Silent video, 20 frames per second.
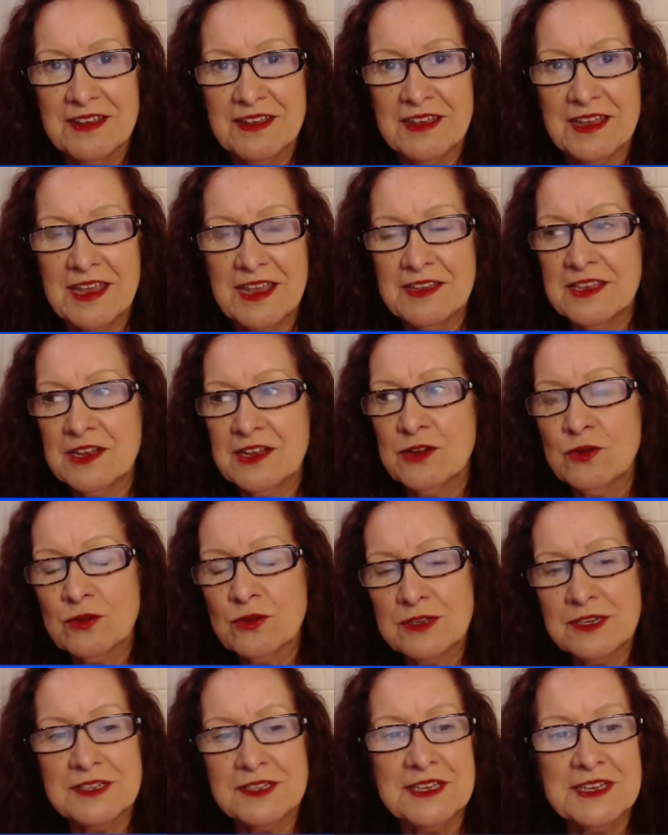and then
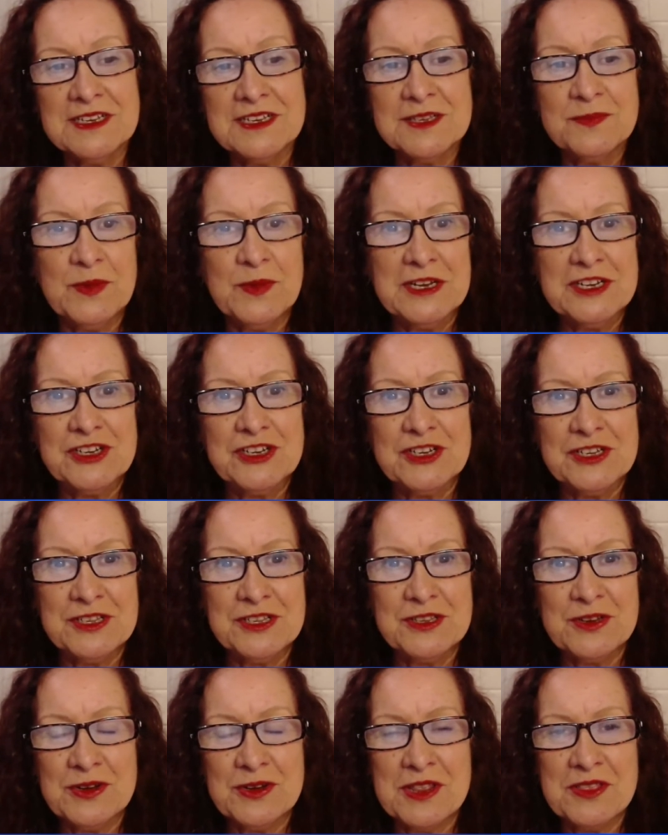looked at the
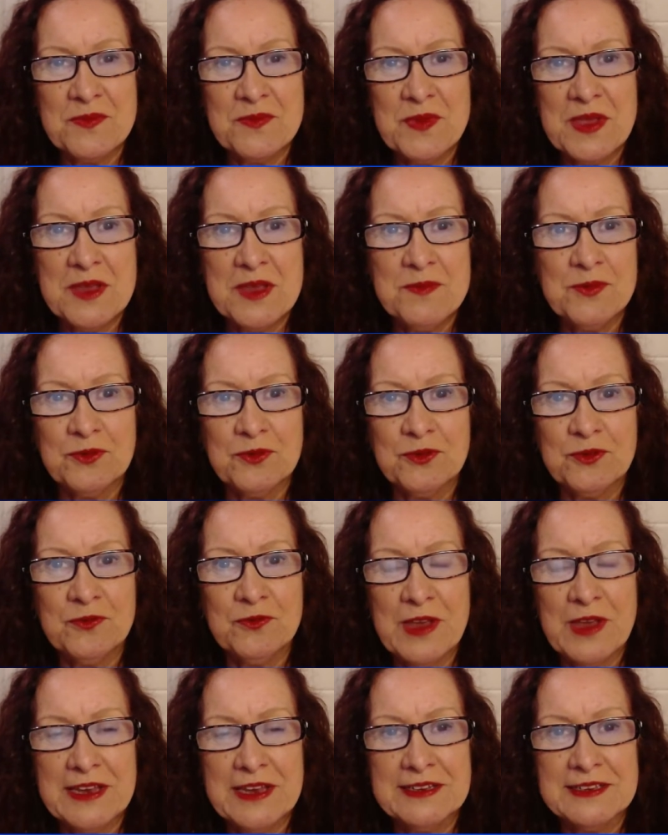expressions on other people's
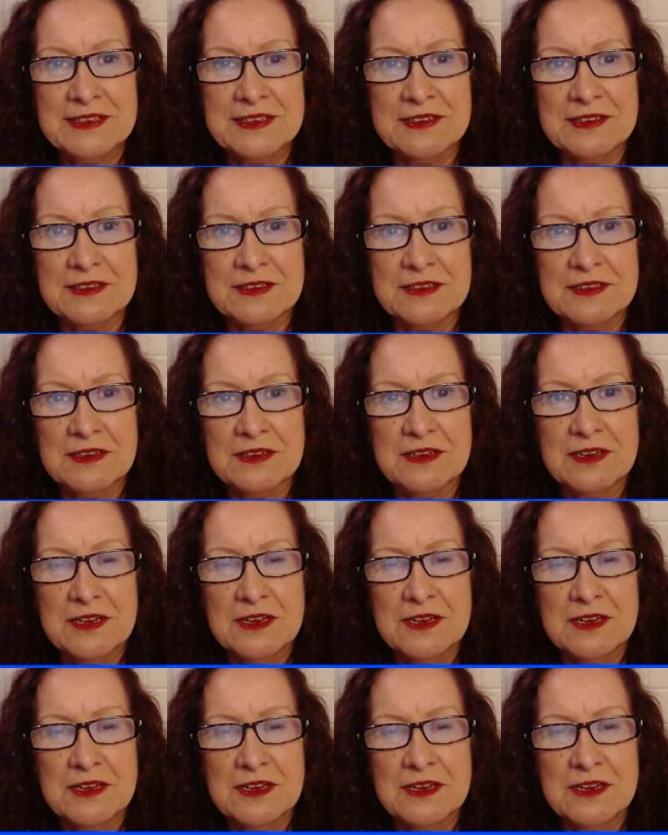faces,